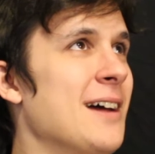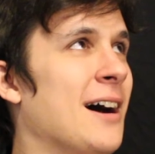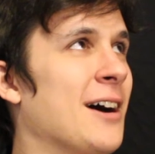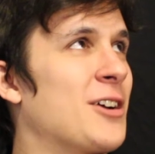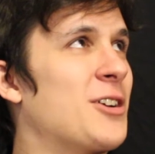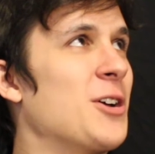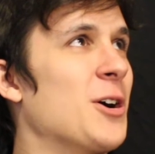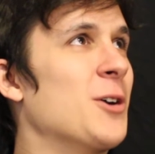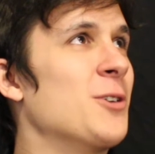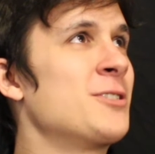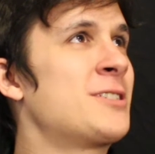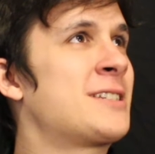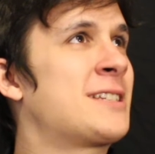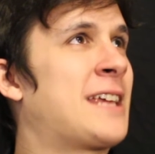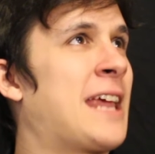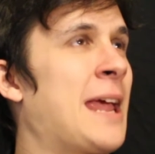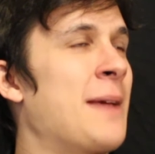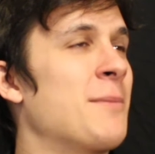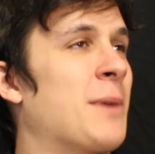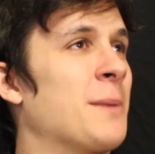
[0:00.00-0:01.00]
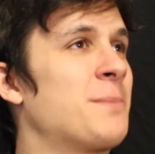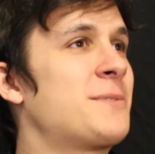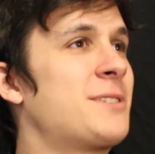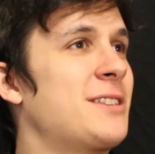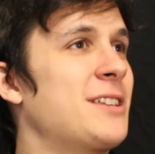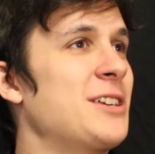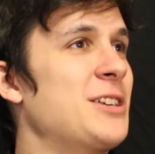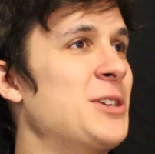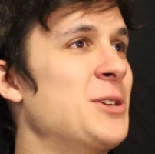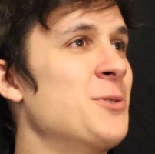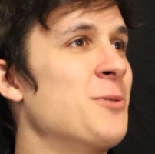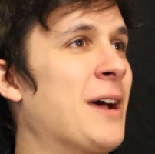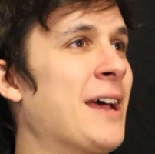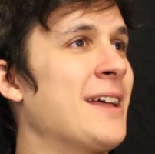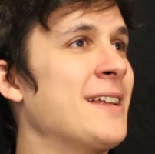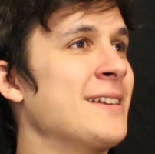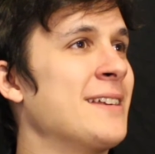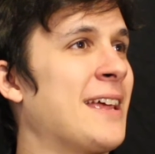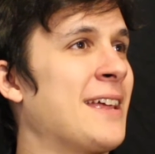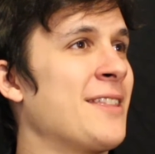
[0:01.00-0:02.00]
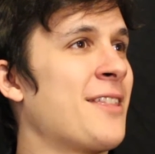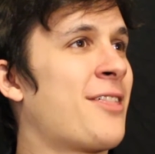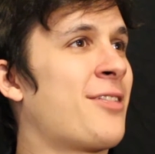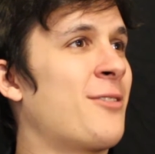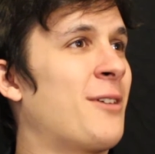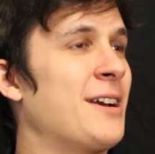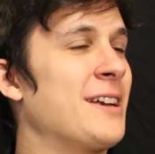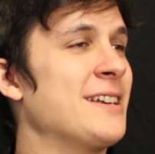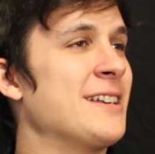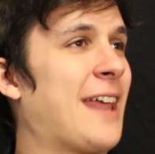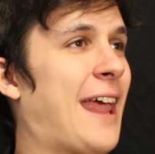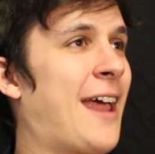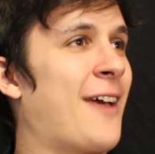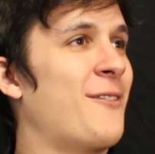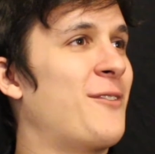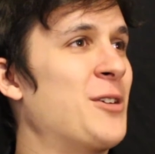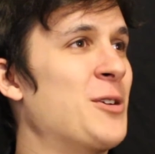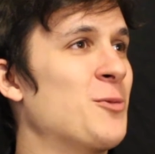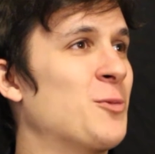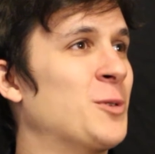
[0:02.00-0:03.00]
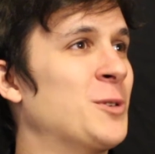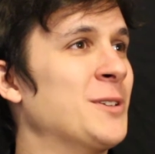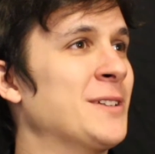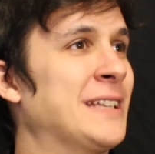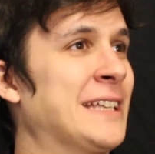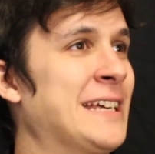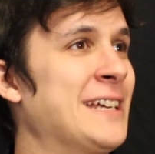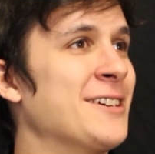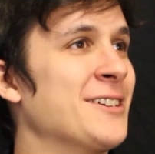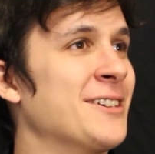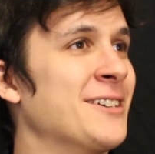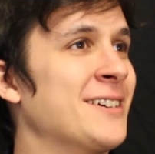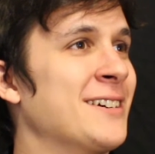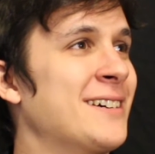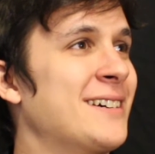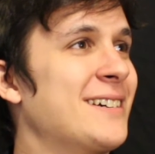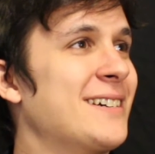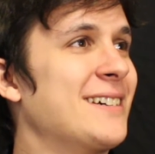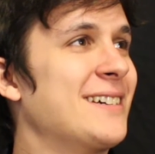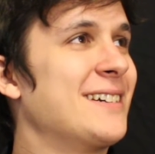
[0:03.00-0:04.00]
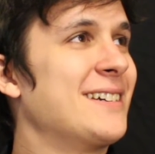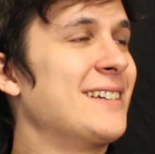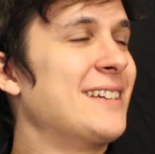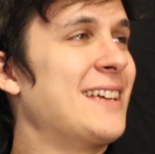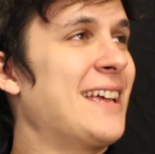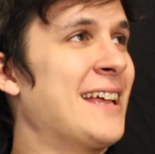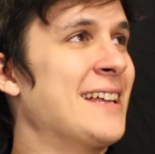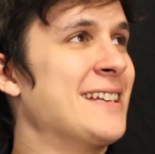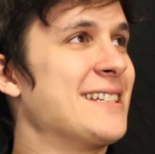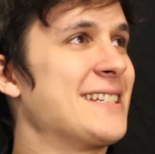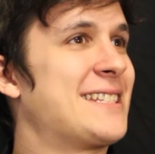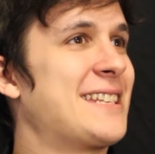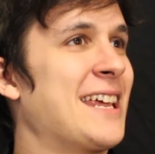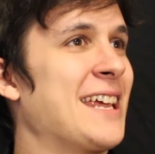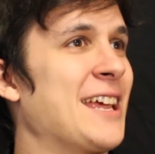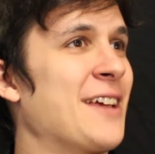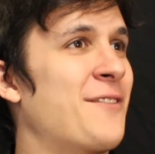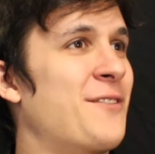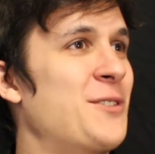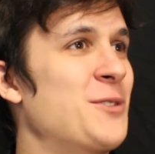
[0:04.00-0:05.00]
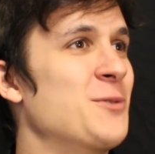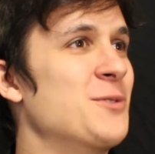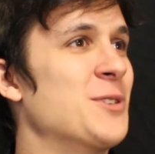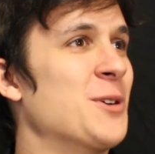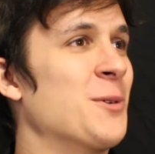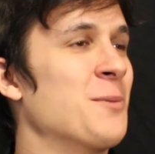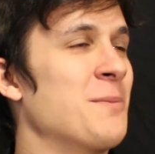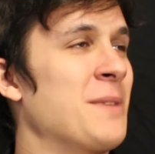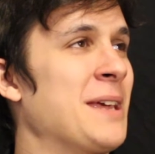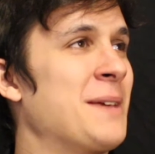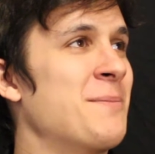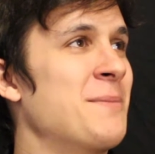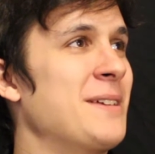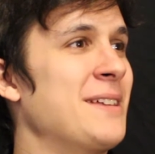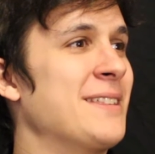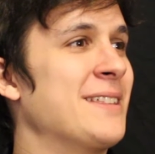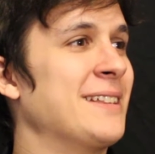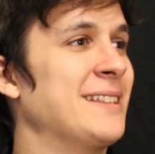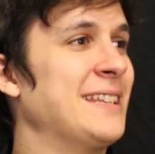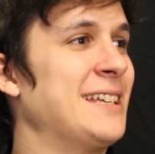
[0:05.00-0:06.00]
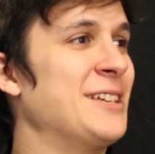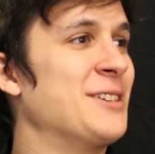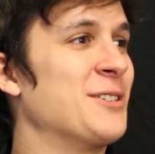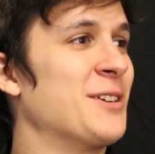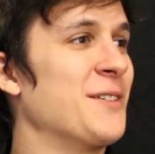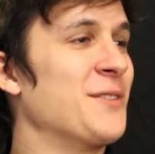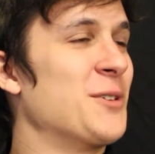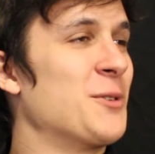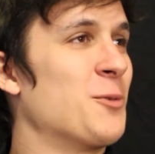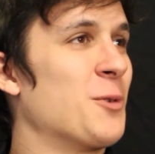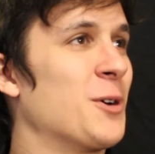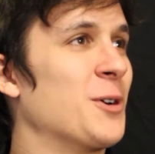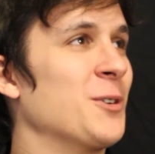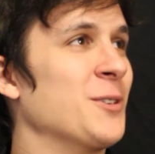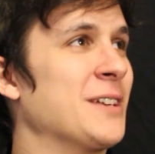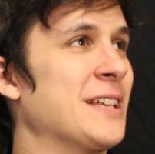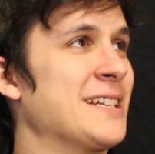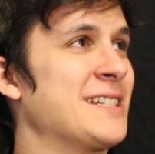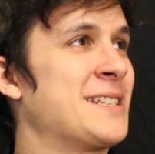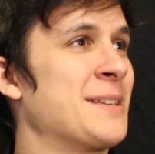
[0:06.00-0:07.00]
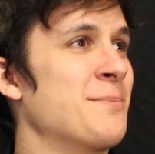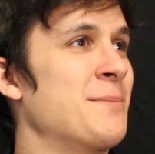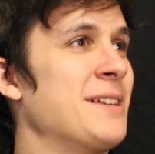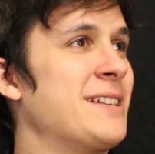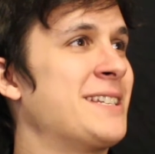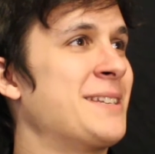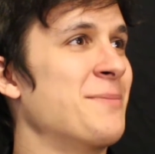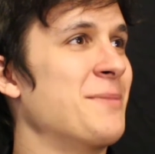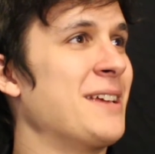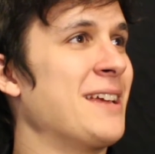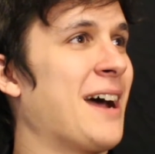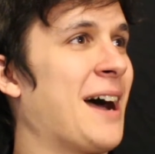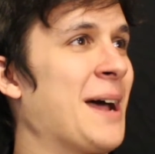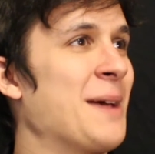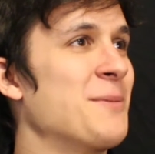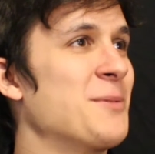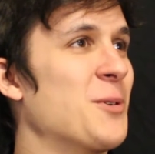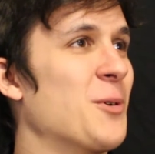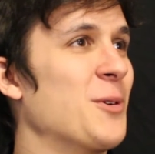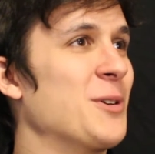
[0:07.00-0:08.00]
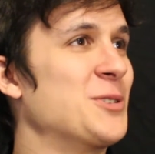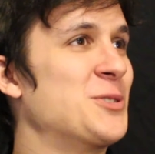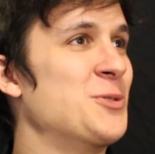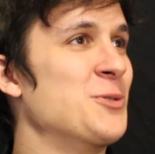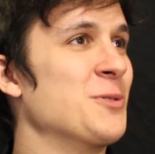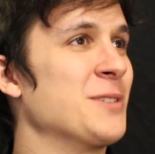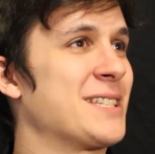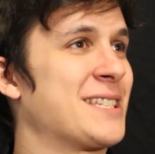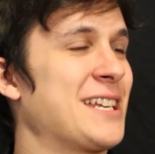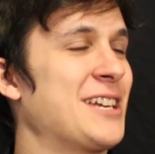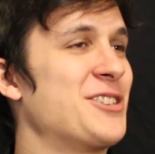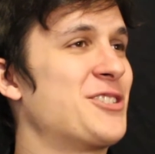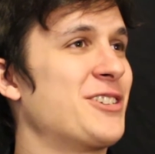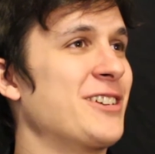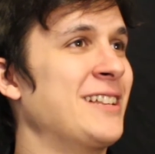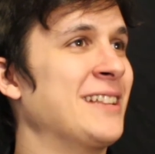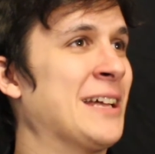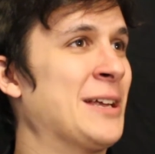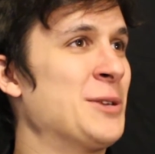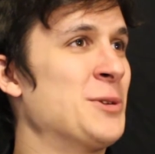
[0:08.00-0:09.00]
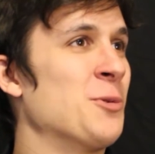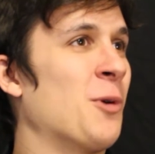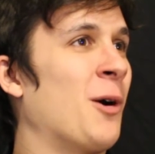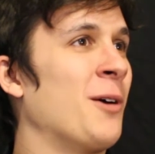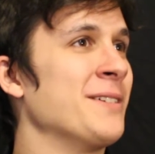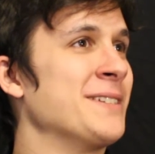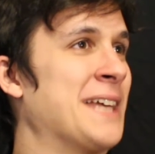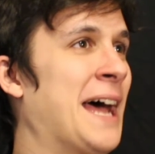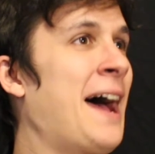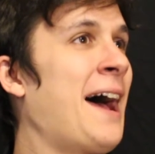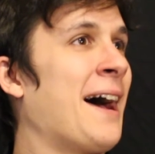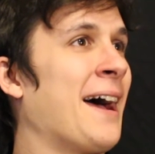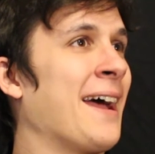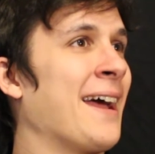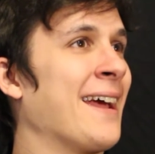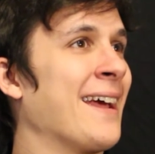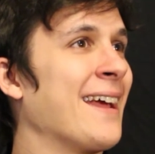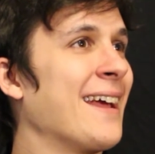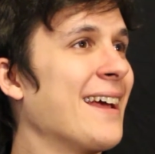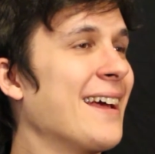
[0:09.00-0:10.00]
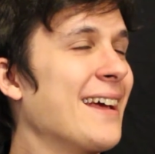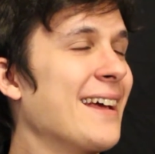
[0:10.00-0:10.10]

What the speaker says: a ghost came up to the UN and threatened every world leader into saying, if you don't make me the leader of the world and submit to me, I'm going to essentially let you all die.